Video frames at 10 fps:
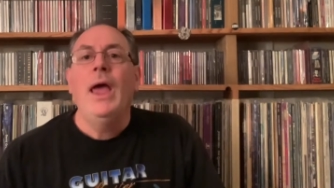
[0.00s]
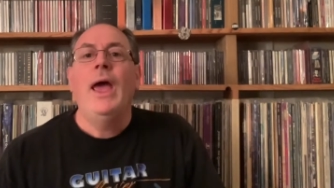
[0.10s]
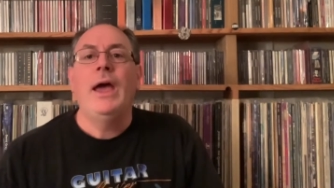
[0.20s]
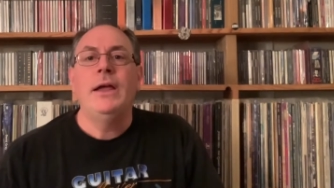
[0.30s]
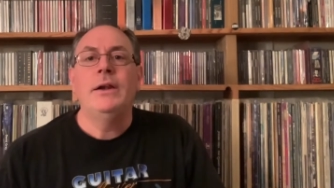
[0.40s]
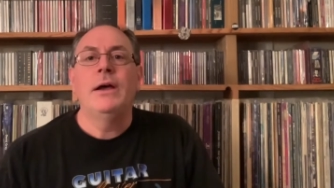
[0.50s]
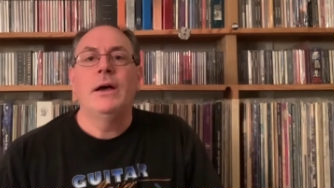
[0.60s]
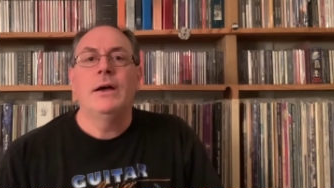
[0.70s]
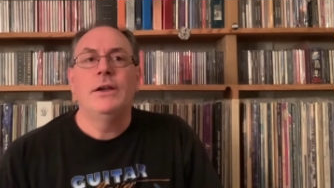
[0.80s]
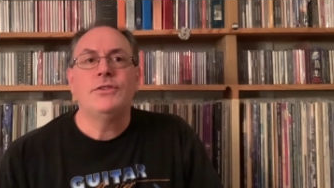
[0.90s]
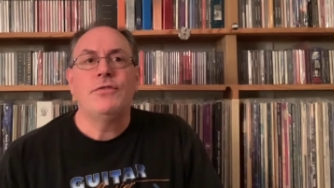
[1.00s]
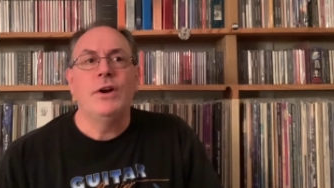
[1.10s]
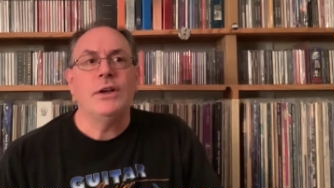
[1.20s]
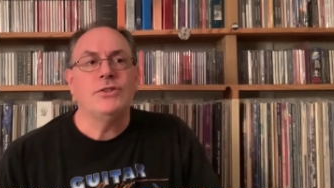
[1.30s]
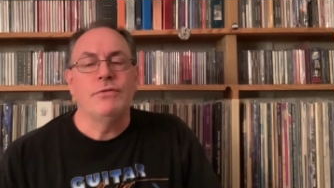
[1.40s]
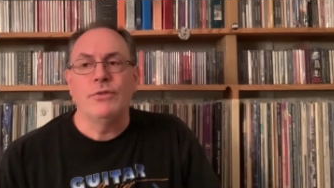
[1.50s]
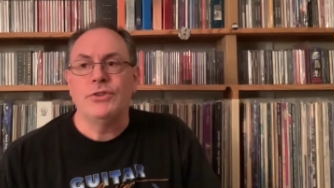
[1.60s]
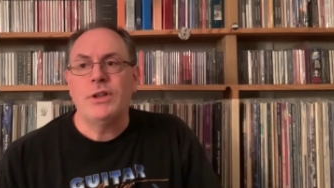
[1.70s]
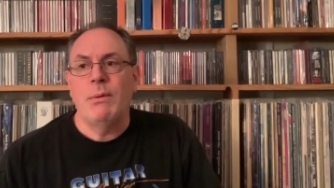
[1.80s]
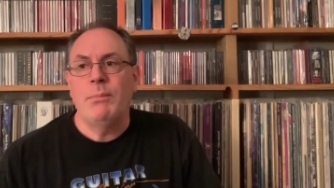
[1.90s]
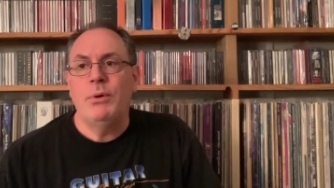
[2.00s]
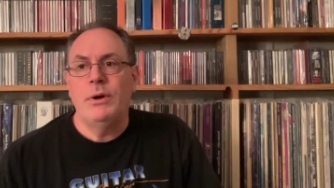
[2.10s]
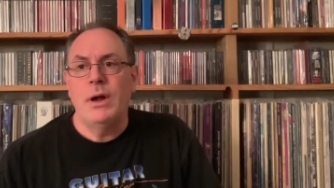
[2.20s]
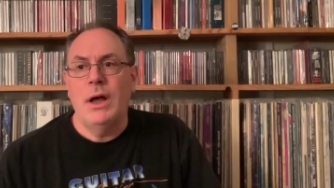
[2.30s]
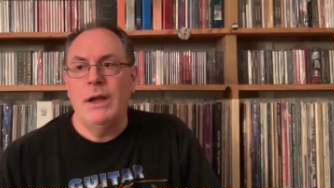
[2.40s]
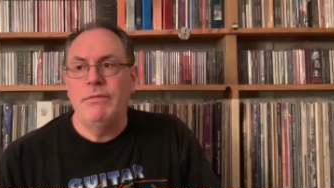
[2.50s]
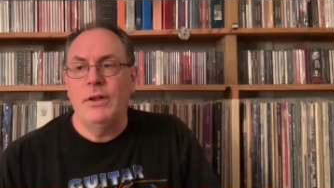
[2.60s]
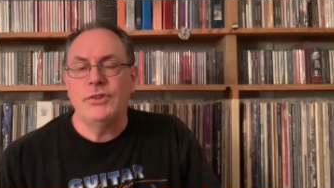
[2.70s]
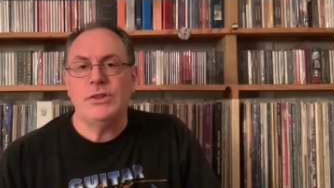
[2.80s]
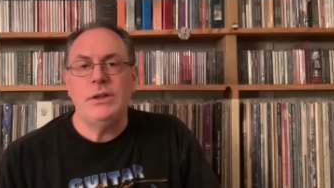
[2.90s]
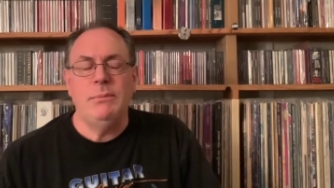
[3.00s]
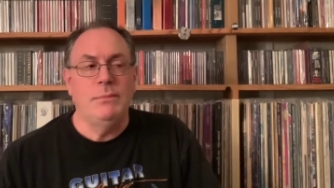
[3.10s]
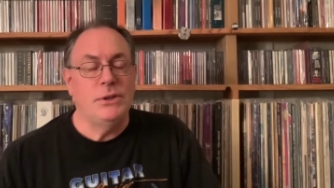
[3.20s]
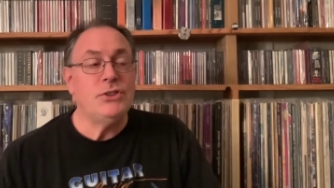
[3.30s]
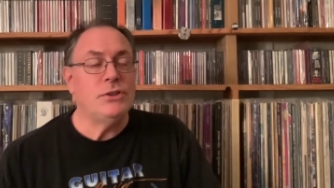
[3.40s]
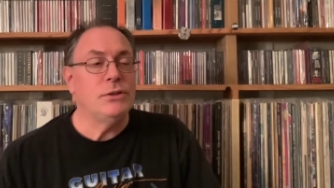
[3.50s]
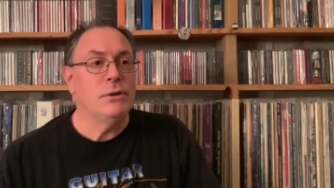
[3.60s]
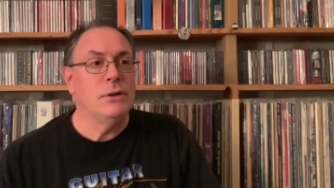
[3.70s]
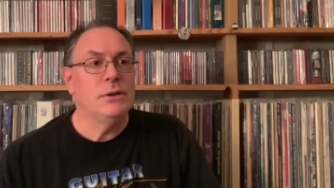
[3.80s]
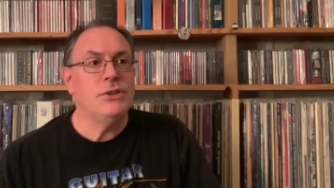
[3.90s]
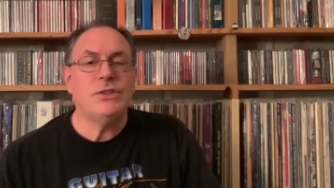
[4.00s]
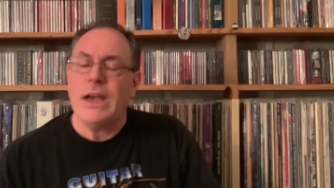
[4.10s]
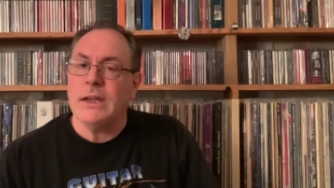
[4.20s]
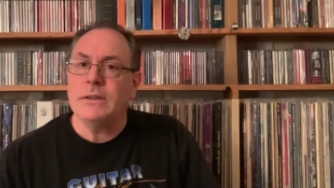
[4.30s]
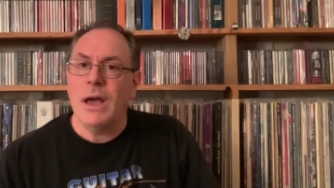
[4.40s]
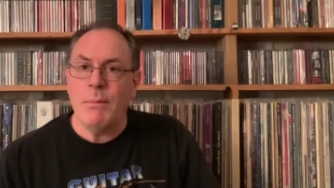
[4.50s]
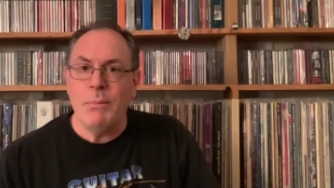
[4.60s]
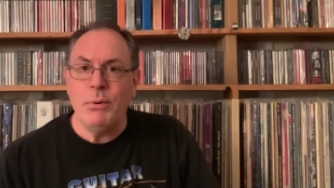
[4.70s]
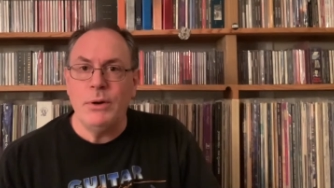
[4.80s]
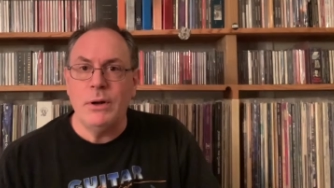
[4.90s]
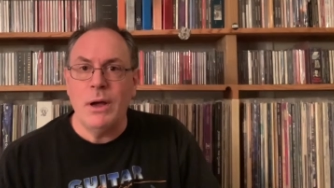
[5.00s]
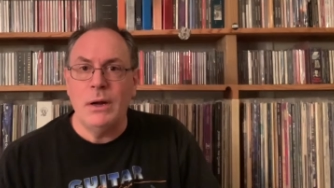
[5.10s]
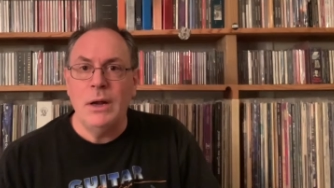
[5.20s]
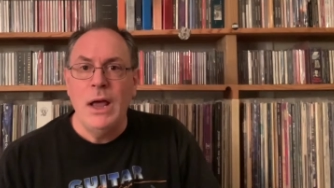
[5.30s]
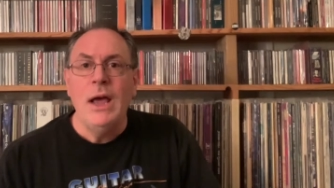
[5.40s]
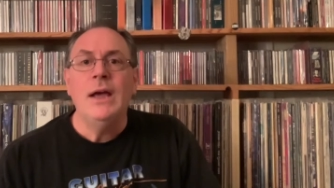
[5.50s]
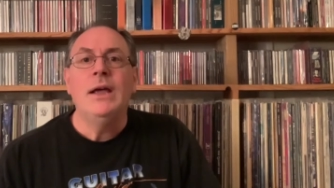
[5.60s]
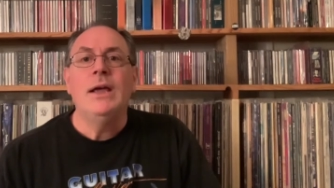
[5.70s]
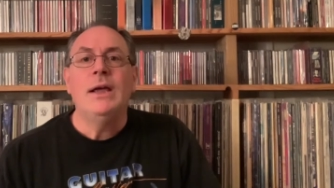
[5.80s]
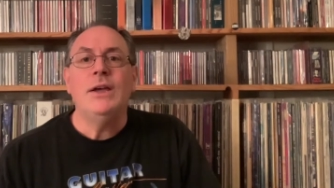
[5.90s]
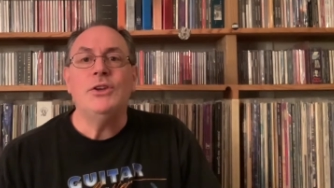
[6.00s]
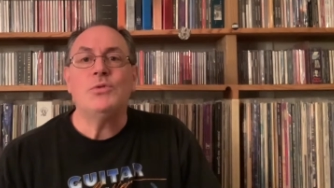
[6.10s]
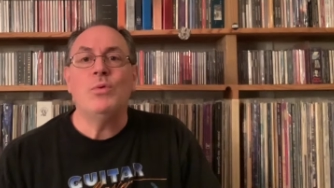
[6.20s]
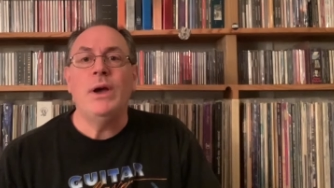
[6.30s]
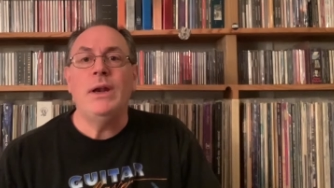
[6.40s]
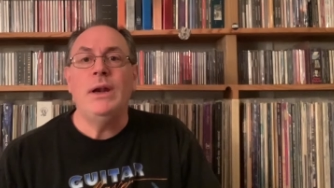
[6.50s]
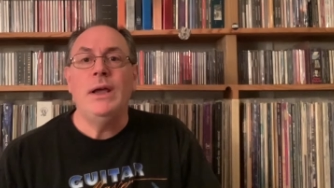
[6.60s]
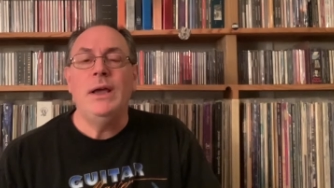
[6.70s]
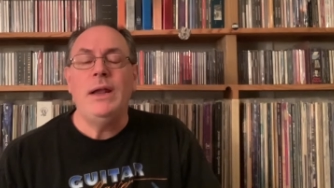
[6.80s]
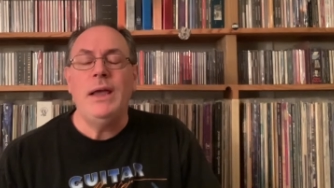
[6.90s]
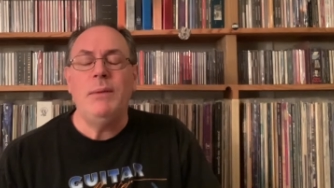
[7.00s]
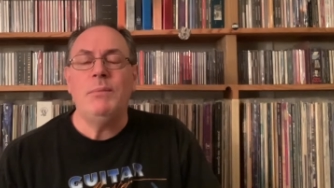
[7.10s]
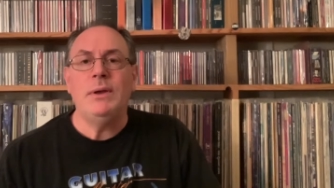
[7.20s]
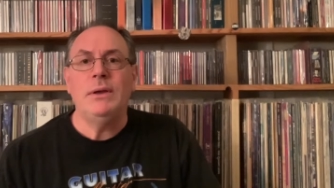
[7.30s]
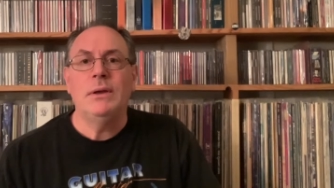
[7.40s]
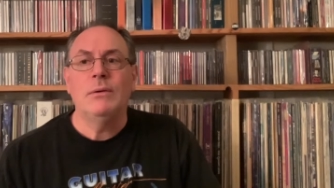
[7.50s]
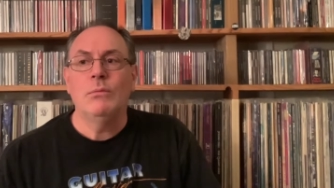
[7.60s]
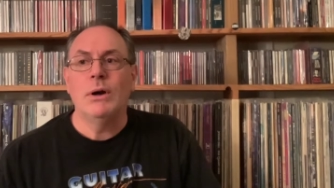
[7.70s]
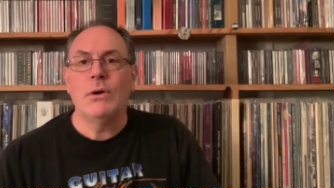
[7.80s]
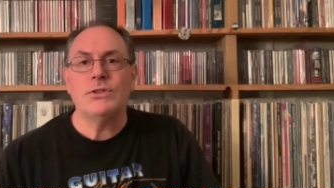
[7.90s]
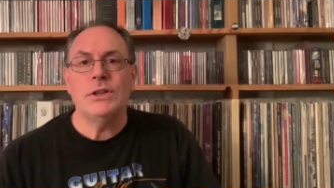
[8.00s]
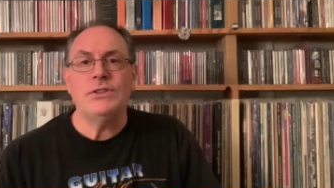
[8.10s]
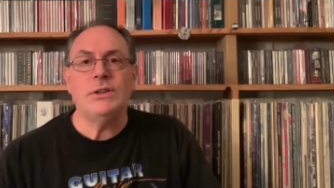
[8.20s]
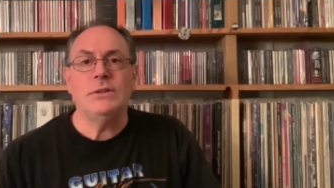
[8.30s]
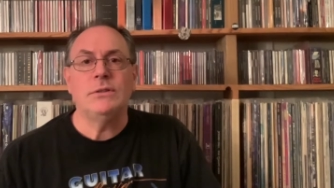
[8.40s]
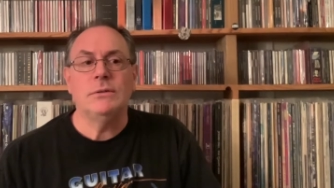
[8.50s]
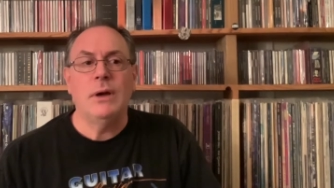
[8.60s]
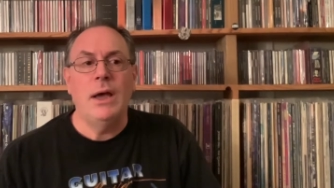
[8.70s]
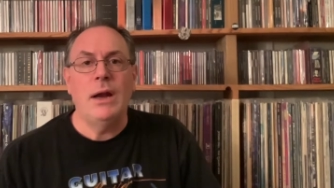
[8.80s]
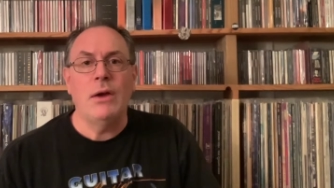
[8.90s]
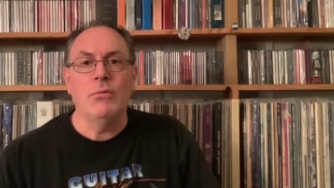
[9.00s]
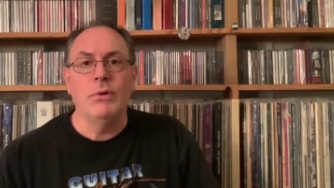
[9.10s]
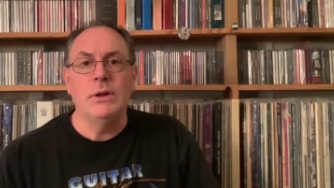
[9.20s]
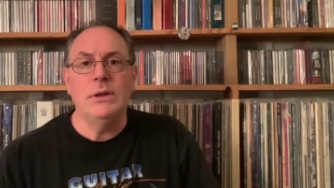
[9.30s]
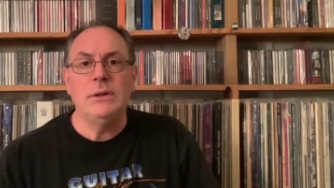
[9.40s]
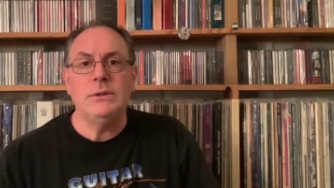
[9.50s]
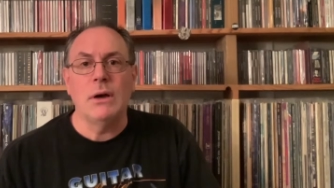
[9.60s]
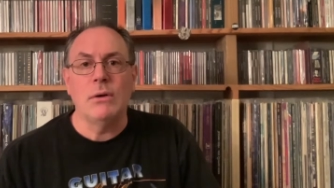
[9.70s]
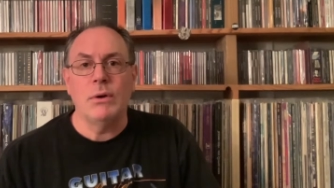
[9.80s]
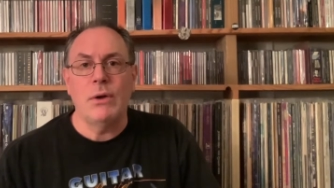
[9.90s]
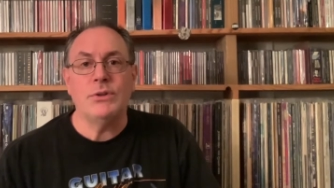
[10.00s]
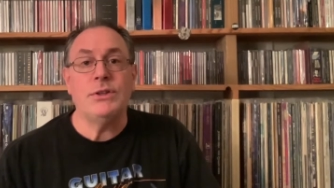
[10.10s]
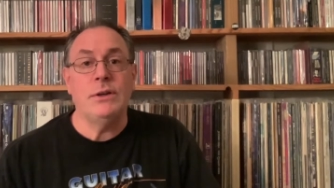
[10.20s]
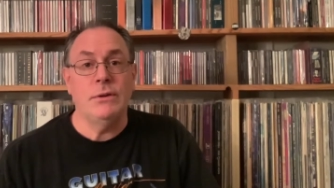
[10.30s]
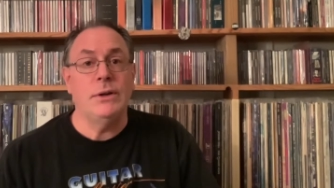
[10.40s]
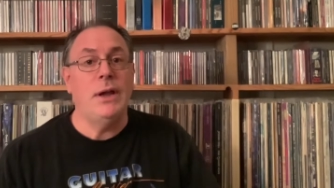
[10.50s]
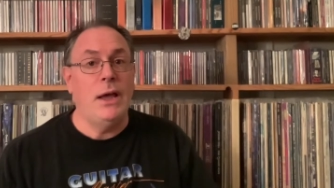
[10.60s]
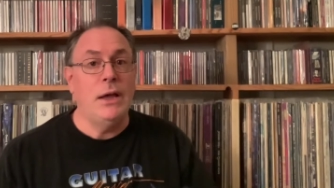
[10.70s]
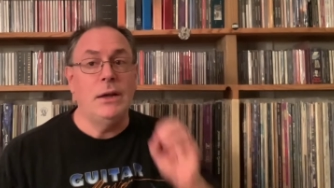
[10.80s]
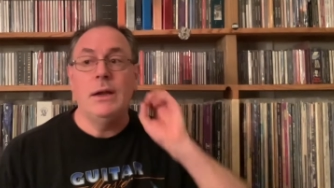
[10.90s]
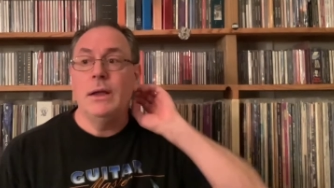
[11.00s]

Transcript: And it's funny because the first time I put it on, I fell asleep. Listen to it. The second time I put it on is when it hit me, what I was listening to, and I really dug what I was hearing, and